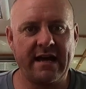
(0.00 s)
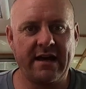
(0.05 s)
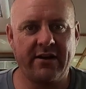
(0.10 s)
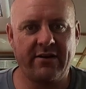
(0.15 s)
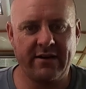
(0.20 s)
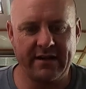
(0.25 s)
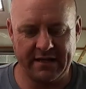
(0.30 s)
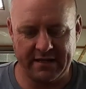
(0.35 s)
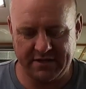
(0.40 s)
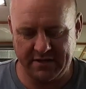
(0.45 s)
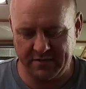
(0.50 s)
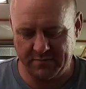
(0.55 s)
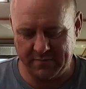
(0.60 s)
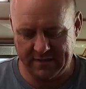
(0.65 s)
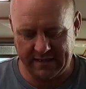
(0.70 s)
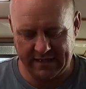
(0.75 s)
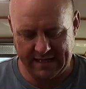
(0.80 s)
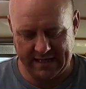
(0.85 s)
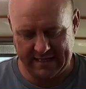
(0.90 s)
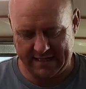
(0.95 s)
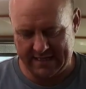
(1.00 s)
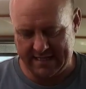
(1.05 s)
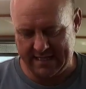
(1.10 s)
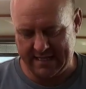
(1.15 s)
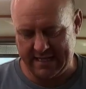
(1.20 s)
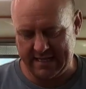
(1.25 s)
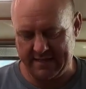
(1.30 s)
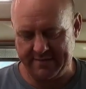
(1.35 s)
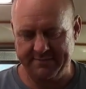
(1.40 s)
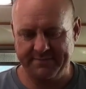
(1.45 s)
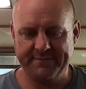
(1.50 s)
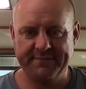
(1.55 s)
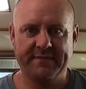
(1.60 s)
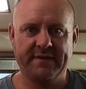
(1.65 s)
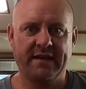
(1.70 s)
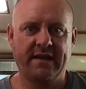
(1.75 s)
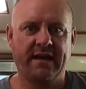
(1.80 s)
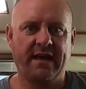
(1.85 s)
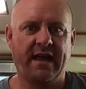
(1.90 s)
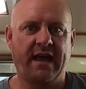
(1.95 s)
our accumulator here,
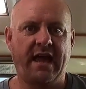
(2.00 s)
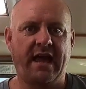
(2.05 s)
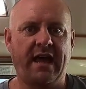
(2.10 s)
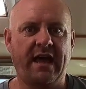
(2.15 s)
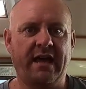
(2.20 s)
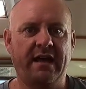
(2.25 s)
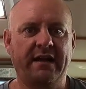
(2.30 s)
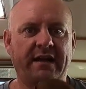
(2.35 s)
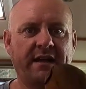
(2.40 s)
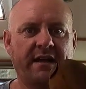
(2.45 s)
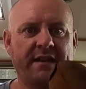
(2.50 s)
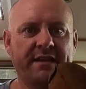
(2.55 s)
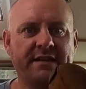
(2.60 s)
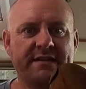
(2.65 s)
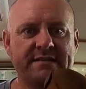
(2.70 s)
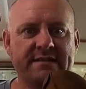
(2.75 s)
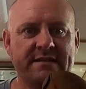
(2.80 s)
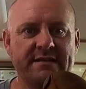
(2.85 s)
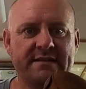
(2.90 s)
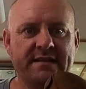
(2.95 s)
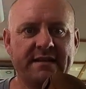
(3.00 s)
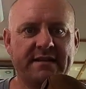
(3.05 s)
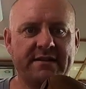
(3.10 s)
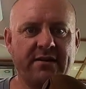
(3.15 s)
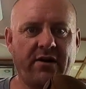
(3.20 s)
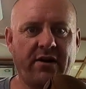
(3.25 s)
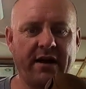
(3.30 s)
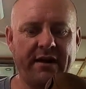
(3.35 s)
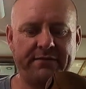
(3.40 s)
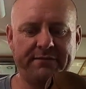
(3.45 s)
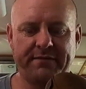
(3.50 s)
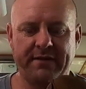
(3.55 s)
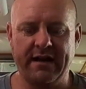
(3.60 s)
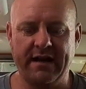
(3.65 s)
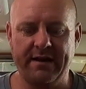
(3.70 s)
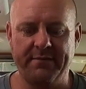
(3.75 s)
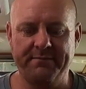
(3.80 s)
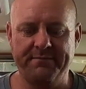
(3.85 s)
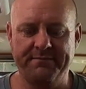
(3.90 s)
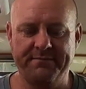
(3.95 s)
and this is the
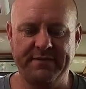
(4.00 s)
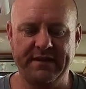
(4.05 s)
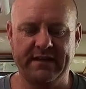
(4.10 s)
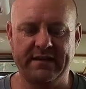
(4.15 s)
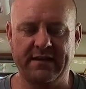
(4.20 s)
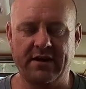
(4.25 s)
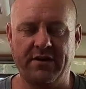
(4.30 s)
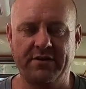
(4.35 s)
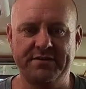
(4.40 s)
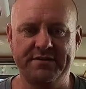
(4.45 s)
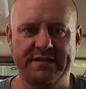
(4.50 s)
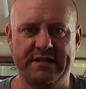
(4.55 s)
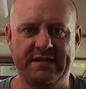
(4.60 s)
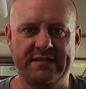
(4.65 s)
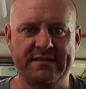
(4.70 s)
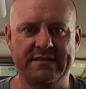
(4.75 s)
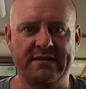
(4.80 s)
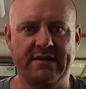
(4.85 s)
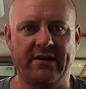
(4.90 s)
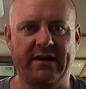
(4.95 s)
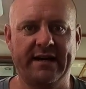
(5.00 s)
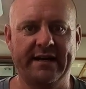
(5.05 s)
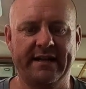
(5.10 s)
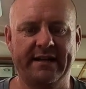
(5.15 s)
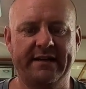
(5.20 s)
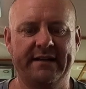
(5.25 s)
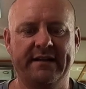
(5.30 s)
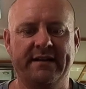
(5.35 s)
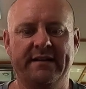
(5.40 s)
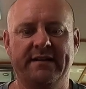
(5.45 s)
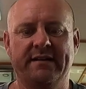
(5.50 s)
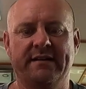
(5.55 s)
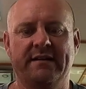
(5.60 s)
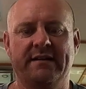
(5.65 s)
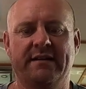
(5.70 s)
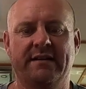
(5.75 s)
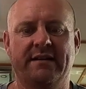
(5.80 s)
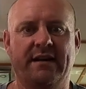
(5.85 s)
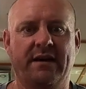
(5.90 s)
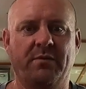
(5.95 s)
diaphragm that goes inside it.
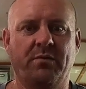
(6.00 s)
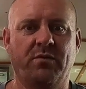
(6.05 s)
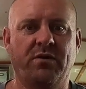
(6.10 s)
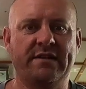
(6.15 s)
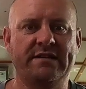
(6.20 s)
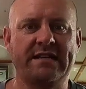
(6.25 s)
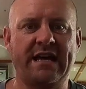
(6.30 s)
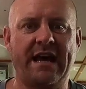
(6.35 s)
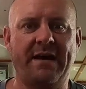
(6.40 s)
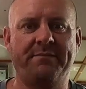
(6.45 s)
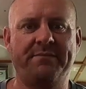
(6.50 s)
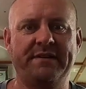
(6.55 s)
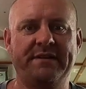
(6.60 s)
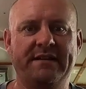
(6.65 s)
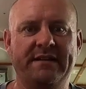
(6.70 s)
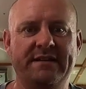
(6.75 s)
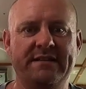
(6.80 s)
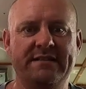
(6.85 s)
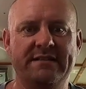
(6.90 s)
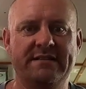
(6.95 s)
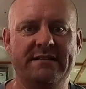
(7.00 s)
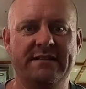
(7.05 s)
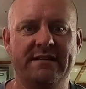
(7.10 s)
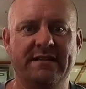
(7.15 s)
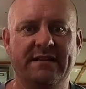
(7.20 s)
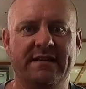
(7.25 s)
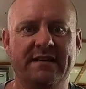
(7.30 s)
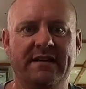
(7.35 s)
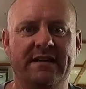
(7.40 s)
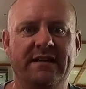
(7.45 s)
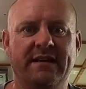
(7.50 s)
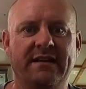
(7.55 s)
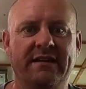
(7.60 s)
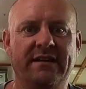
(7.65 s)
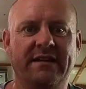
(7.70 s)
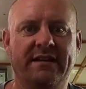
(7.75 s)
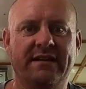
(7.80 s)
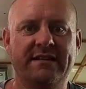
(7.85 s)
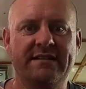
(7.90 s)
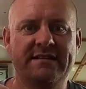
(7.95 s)
And what's happened is
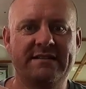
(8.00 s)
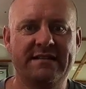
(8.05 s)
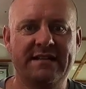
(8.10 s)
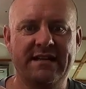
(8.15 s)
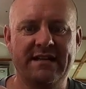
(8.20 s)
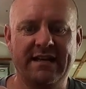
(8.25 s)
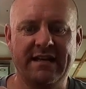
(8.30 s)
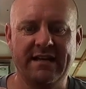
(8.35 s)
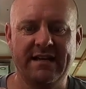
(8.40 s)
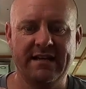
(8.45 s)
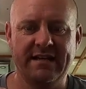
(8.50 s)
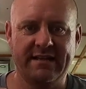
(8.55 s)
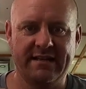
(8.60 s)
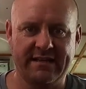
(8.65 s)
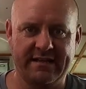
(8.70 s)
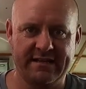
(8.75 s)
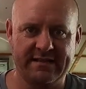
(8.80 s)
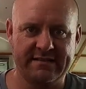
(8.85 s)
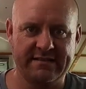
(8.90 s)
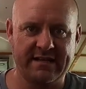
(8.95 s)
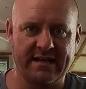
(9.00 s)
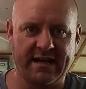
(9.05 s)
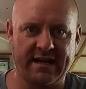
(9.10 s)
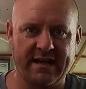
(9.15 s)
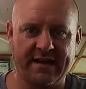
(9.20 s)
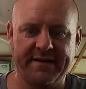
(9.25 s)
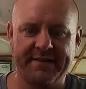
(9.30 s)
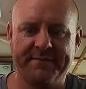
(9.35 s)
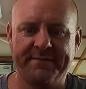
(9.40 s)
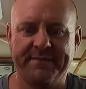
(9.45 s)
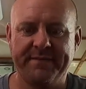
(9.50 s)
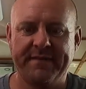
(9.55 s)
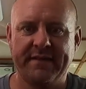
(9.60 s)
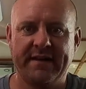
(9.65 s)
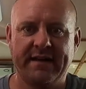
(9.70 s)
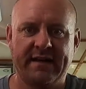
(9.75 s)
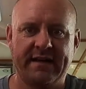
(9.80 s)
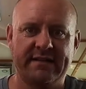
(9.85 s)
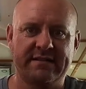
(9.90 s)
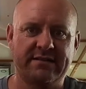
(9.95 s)
you can see here that
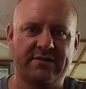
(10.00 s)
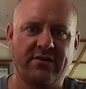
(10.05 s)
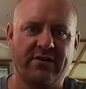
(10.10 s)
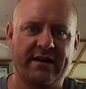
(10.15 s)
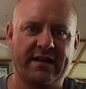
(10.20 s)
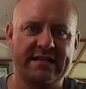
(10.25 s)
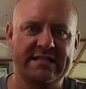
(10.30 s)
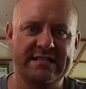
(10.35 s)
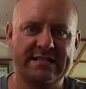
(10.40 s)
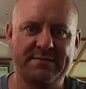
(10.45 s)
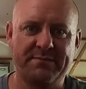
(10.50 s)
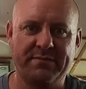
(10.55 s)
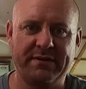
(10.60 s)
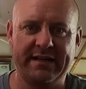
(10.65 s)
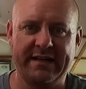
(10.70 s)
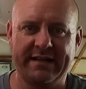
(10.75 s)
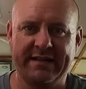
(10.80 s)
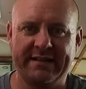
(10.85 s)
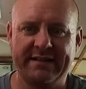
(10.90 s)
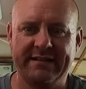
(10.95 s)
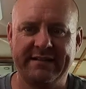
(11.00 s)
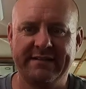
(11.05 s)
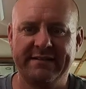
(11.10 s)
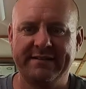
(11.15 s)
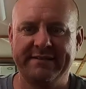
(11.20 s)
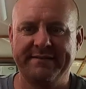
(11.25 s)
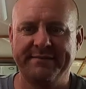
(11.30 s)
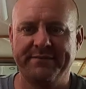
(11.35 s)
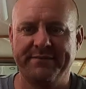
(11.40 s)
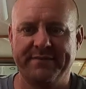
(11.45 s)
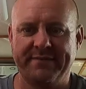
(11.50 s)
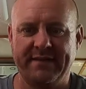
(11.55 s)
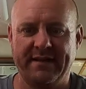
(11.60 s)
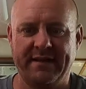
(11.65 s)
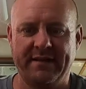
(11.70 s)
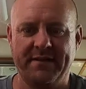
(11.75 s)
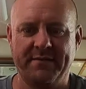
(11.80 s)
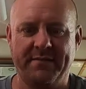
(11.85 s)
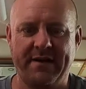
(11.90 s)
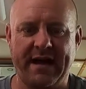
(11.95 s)
it's got a split
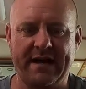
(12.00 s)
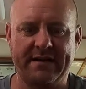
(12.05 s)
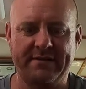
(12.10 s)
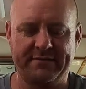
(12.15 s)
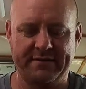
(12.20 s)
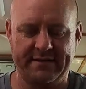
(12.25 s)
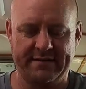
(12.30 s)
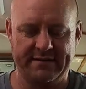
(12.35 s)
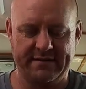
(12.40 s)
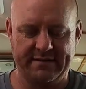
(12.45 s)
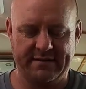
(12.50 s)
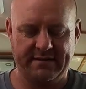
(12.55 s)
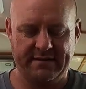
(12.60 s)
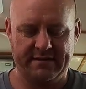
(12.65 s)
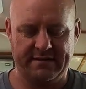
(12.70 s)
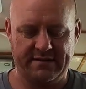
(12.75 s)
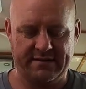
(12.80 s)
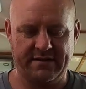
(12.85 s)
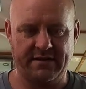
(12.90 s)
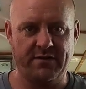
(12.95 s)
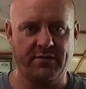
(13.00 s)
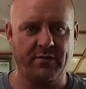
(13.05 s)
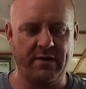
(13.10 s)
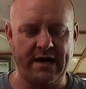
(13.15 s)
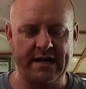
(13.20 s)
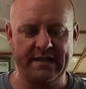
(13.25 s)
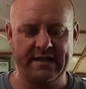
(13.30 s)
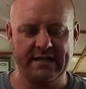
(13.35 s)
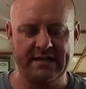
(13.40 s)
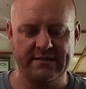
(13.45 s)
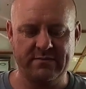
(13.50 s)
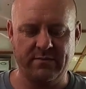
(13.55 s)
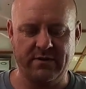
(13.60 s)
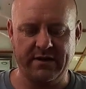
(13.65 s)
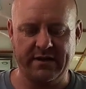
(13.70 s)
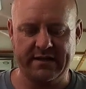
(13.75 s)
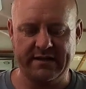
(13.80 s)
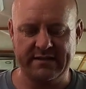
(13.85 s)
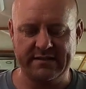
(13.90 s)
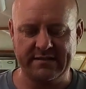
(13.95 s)
in the back of it. So the way these
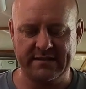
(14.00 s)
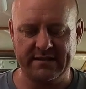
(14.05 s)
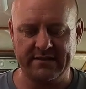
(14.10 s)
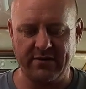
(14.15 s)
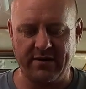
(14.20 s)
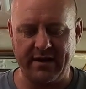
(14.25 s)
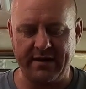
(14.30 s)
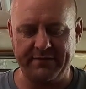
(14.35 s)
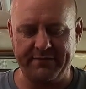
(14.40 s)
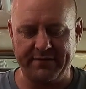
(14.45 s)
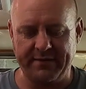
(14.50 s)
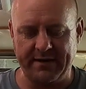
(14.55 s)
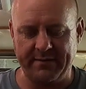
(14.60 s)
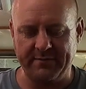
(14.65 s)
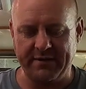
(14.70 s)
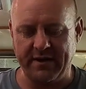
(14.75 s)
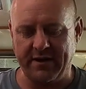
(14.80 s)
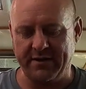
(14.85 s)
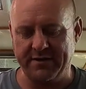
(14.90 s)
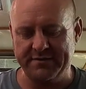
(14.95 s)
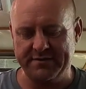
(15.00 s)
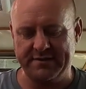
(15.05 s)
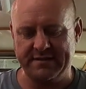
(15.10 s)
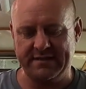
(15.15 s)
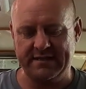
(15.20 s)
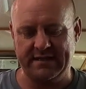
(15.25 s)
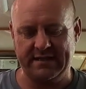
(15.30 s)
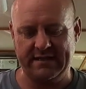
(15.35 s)
work is the diaphragm goes